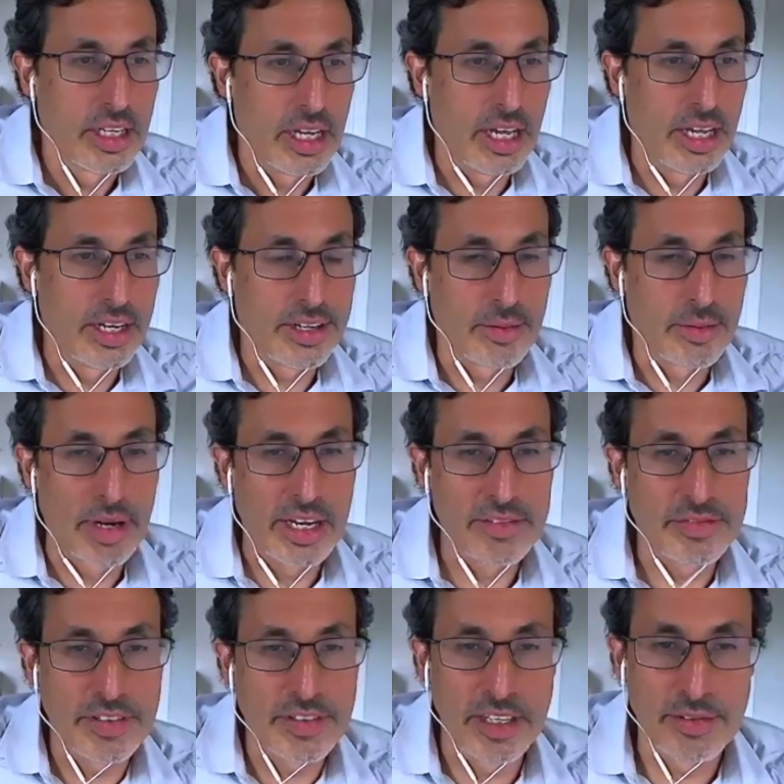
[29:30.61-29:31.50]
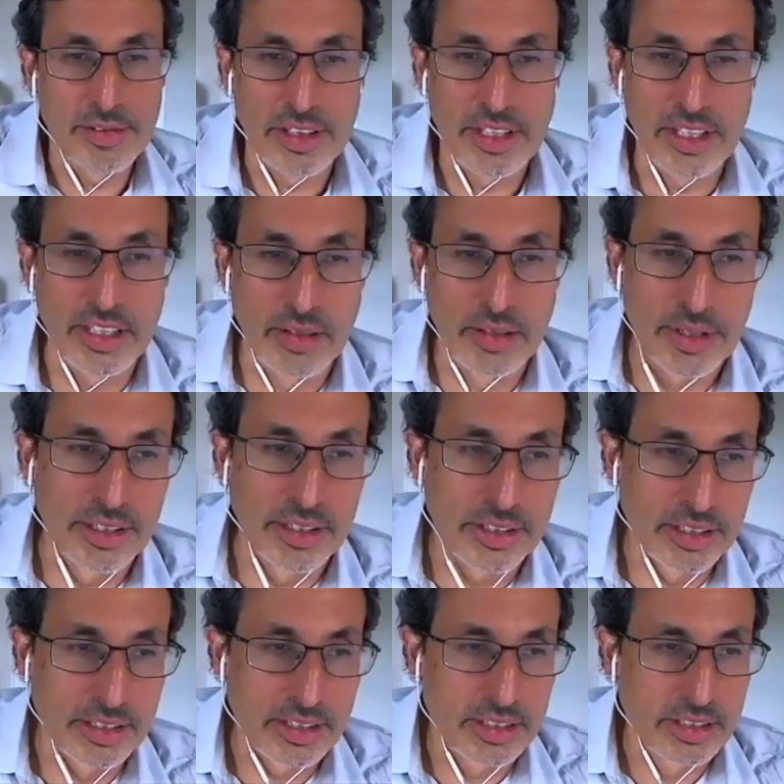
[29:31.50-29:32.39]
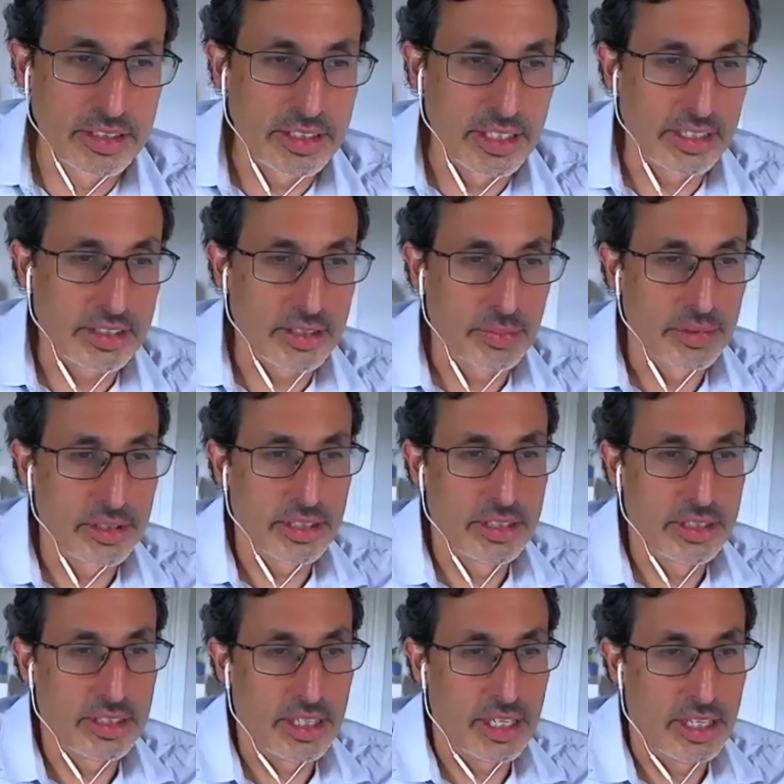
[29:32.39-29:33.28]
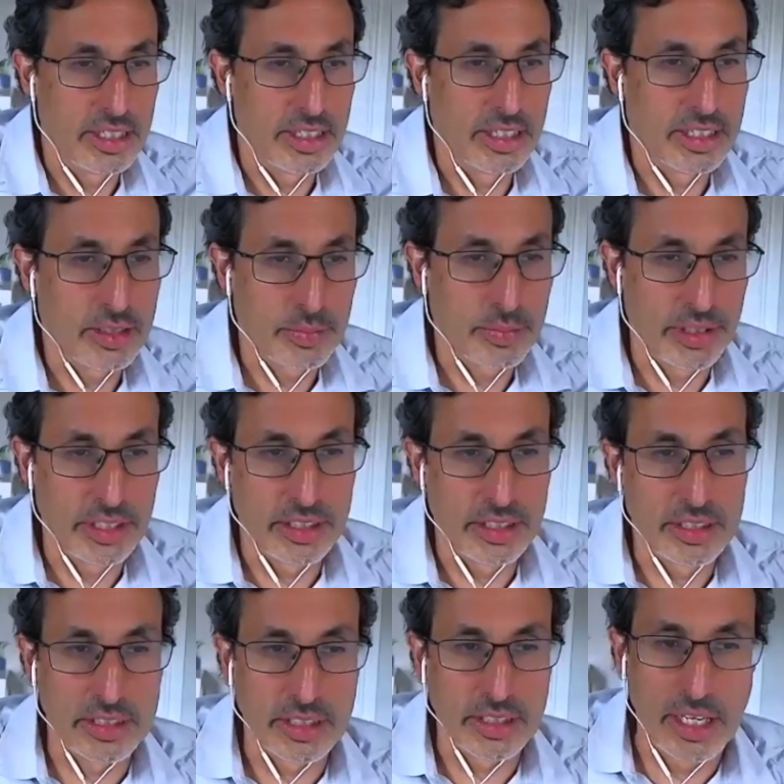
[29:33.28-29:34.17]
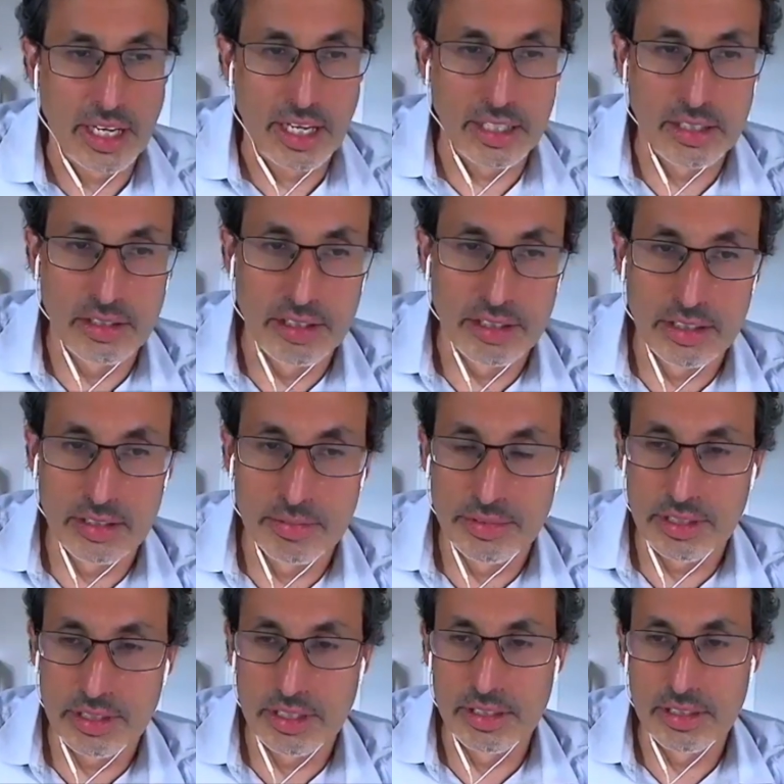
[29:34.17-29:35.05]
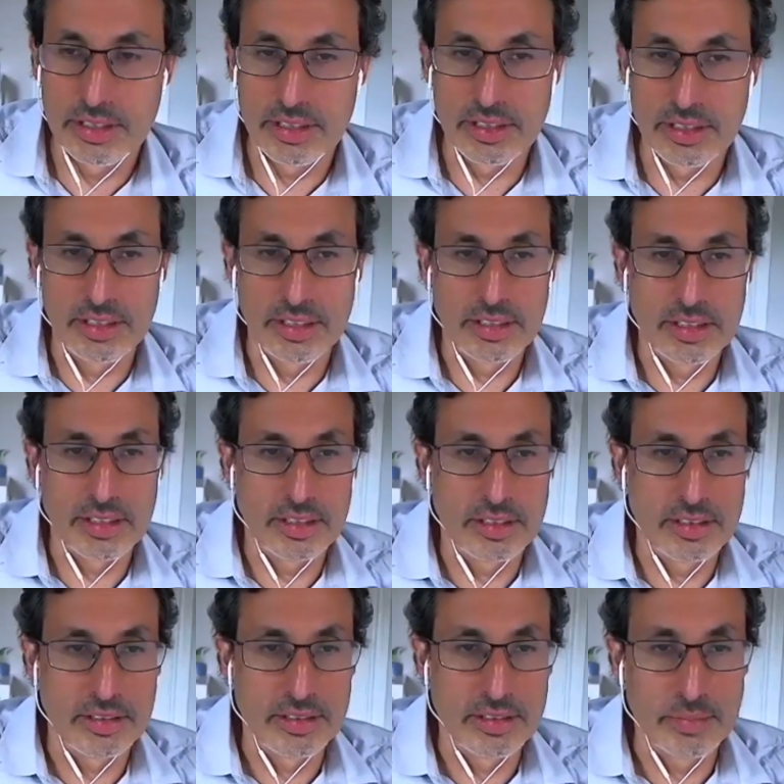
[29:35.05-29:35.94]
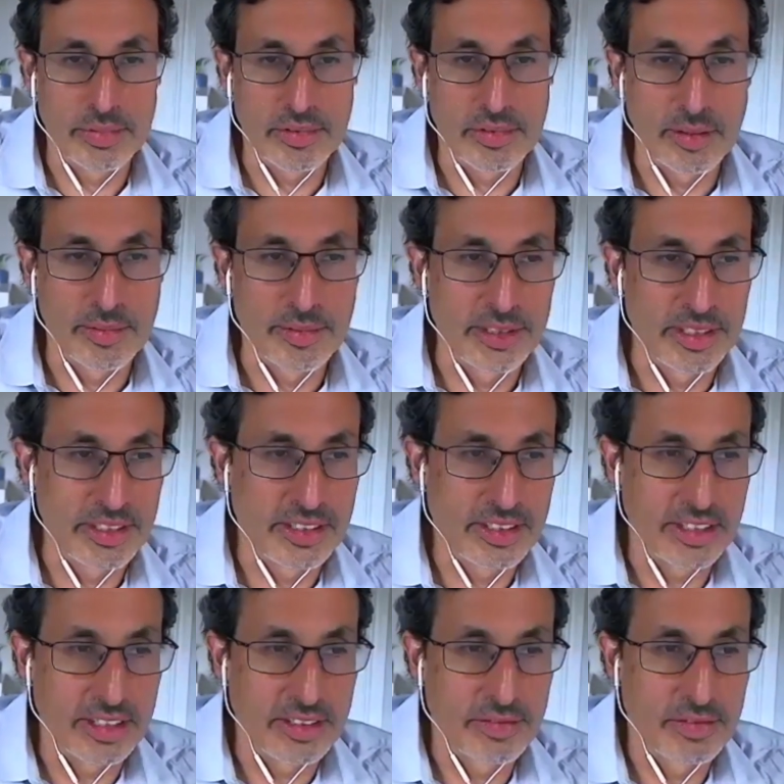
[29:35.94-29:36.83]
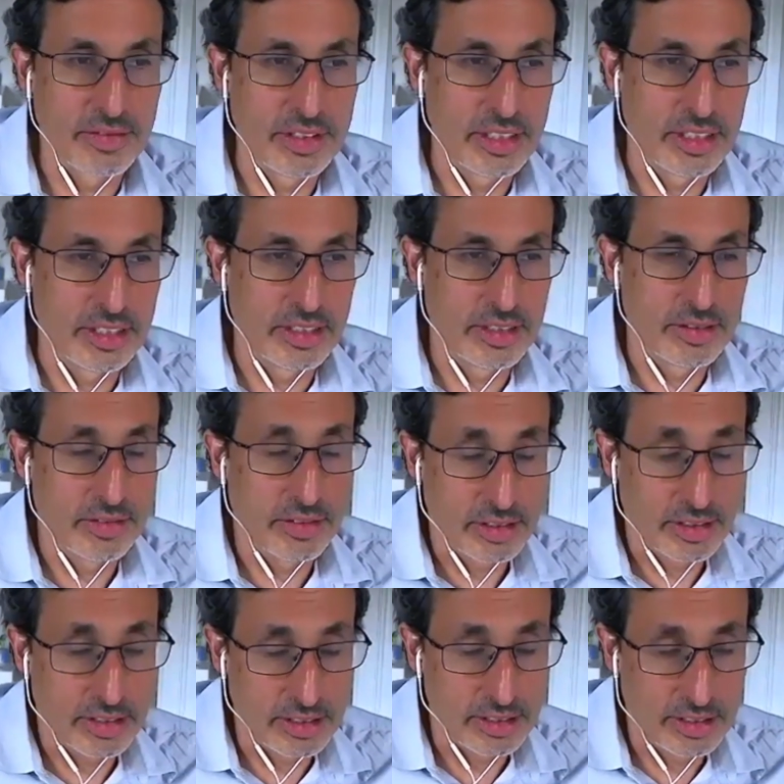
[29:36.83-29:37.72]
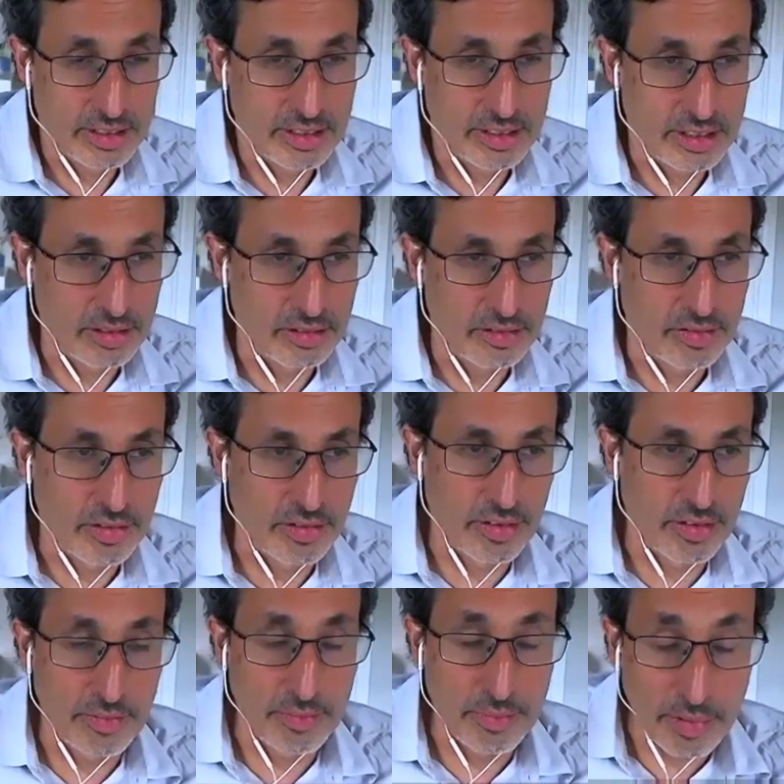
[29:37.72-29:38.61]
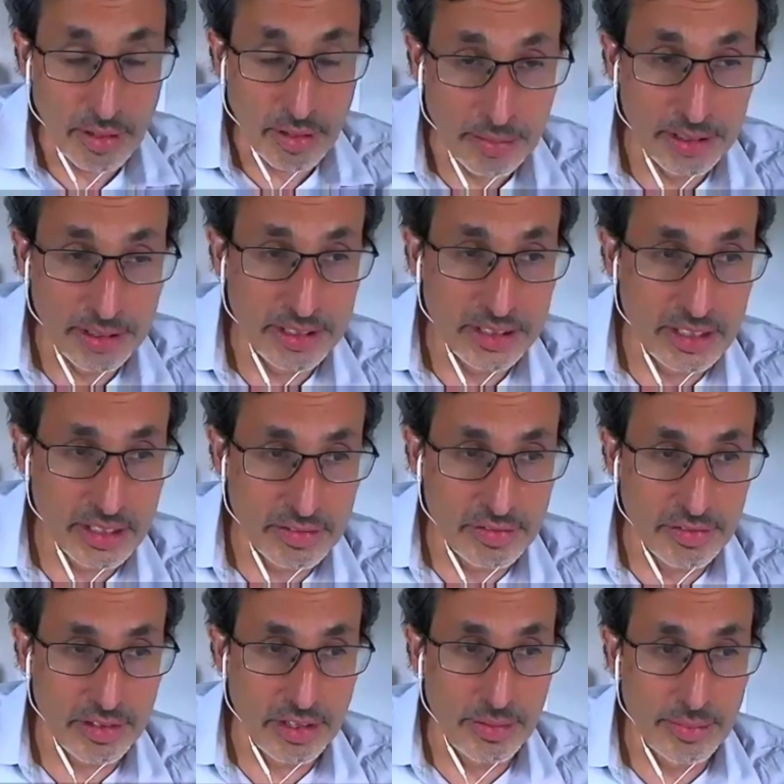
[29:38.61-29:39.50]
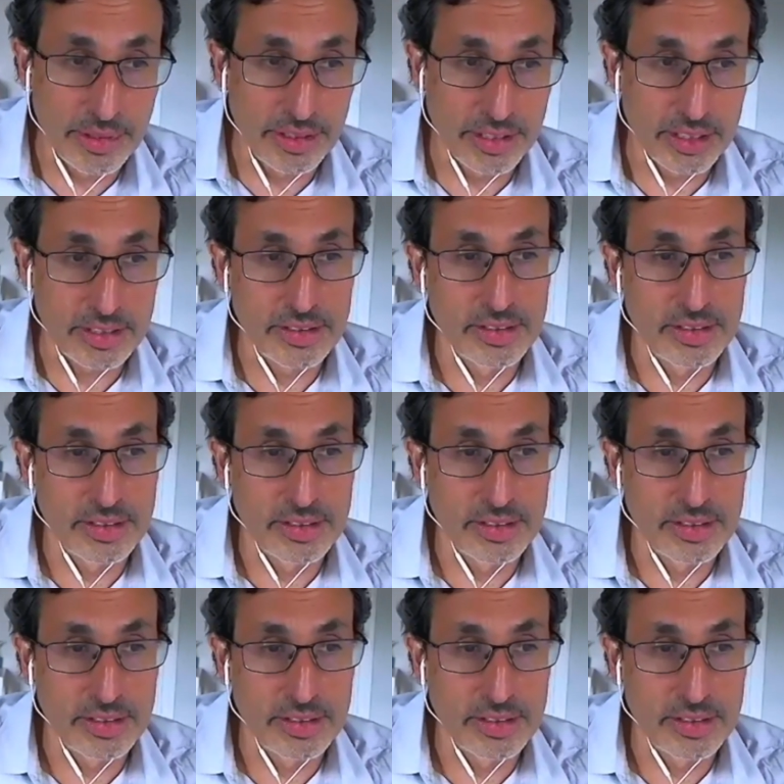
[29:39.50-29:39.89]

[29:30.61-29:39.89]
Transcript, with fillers: And my favorite thing about this textbook is that it explains algorithms in statistical probabilistic, in a statistical or probabilistic framework.